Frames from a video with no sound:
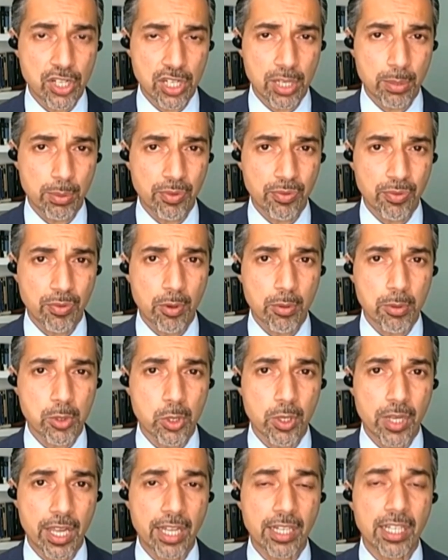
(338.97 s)
shape, or form
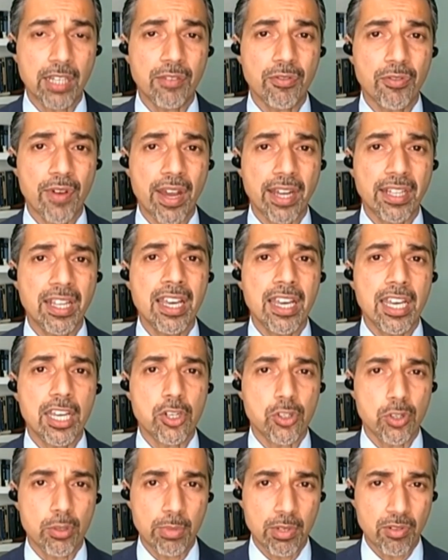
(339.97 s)
should end. In fact,
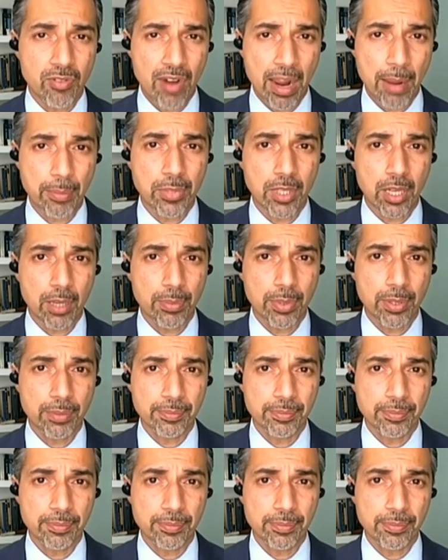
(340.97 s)
it should be ramped up.